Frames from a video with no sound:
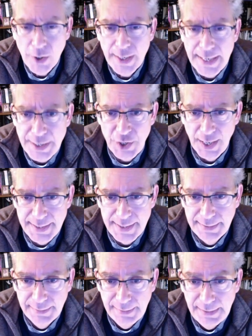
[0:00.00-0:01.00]

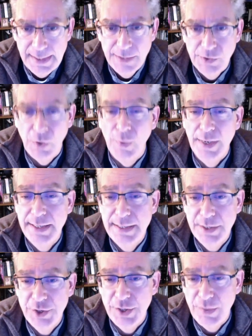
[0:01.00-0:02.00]
hitchhiked. So, in
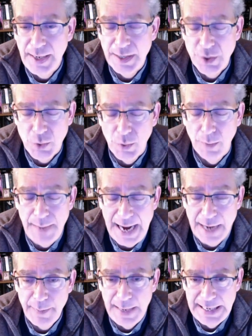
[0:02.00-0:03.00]
addition to actual
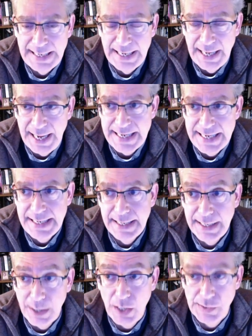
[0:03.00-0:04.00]
backpacking and hiking,
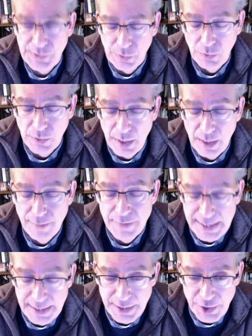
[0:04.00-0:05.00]
he also
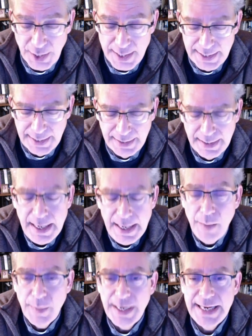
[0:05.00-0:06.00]
loved hitchhiking.
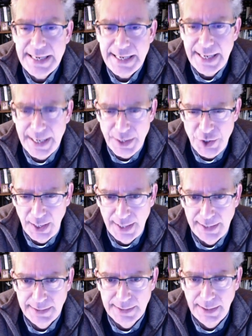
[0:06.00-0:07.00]
But he
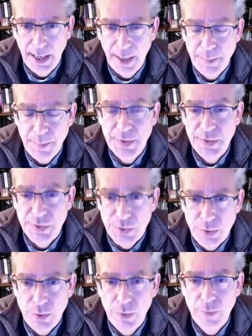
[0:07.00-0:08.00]
hitchhiked up
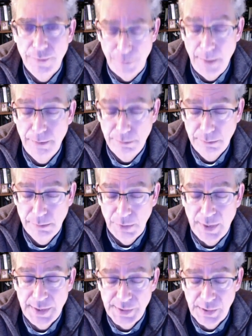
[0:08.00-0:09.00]
to from the
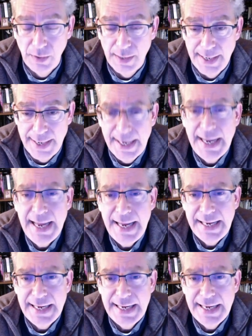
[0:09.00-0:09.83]
Great Salt Lake, he